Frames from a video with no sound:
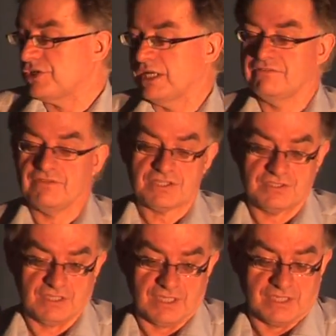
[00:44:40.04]
to try and
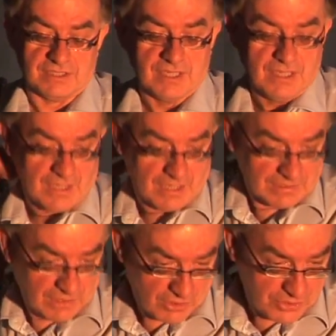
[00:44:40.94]
investigate,
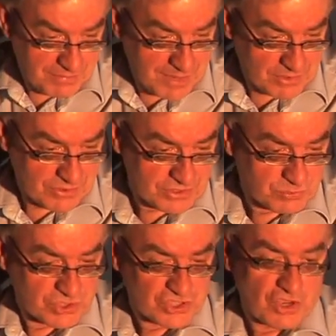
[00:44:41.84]
a lot of the
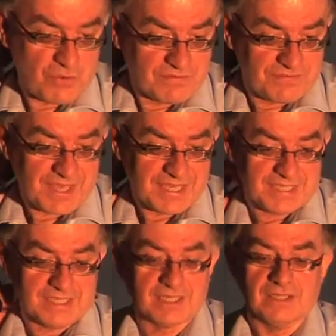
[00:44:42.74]
memories were so
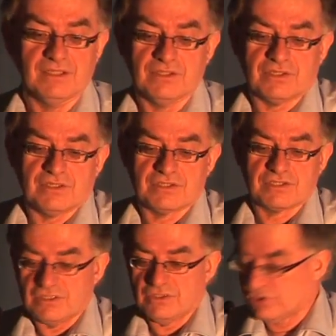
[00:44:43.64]
vague
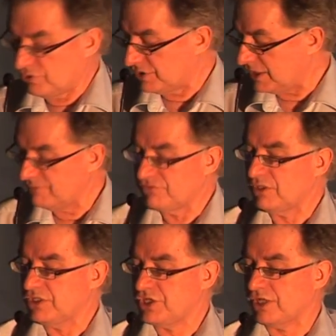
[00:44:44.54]
that you couldn't even
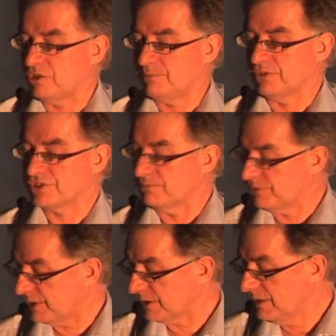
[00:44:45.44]
really check up on
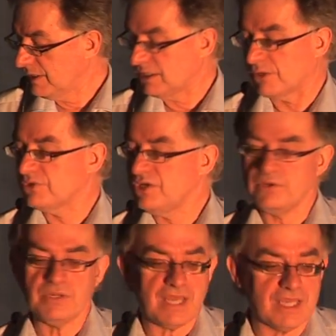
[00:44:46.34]
something. You know, there
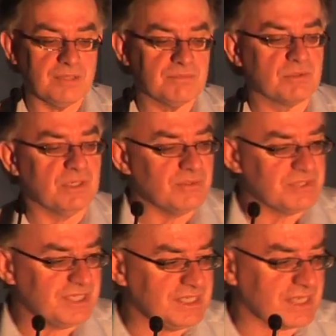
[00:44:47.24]
were no names, there were no
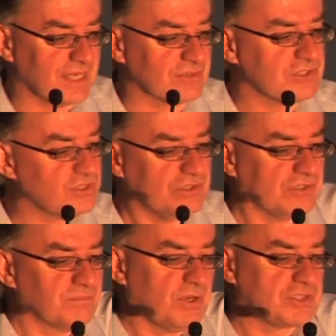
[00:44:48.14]
details, you
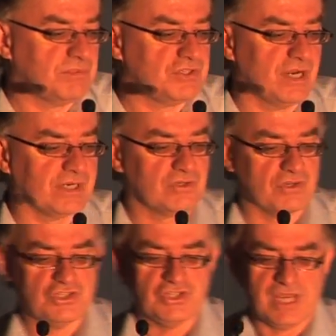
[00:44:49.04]
couldn't possibly try and
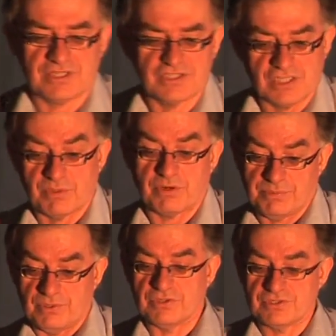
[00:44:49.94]
cross-check to see whether a
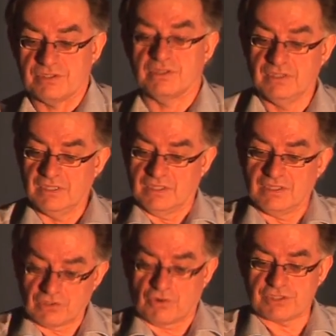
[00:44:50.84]
person
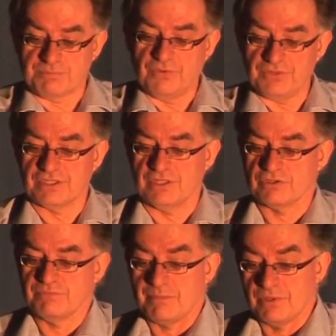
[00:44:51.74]
corresponding to
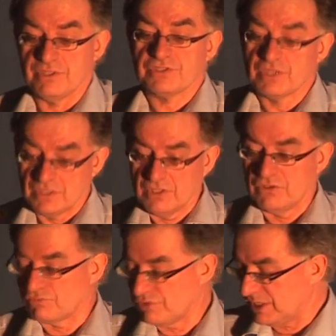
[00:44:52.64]
those memories
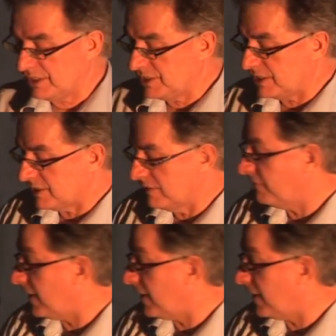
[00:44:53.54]
really did